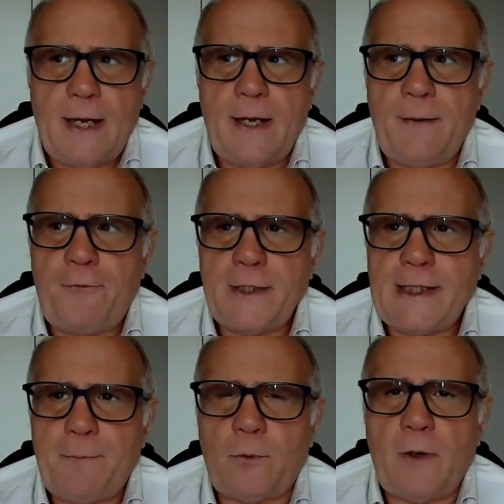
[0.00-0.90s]
For
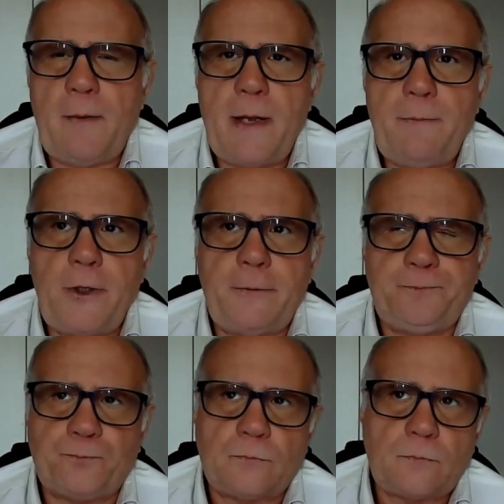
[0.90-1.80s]
example, I
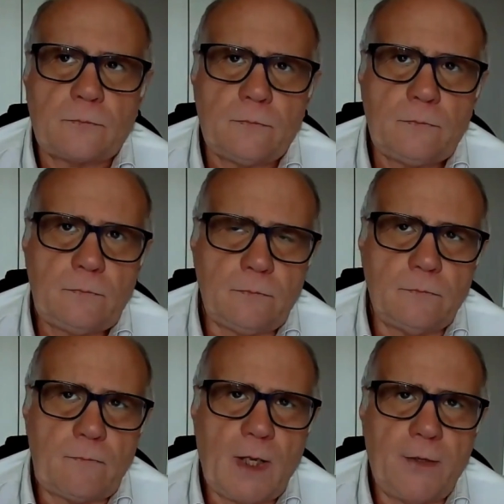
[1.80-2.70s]
remember
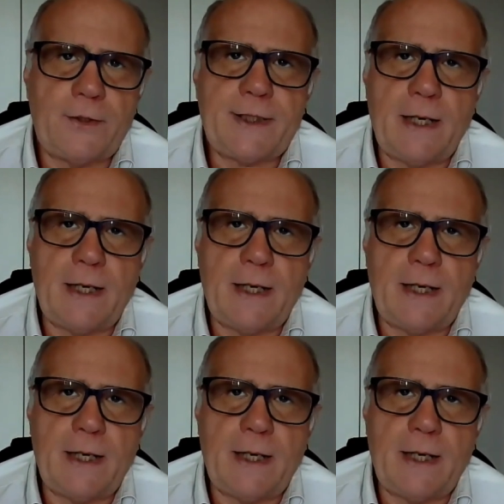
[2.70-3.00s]
the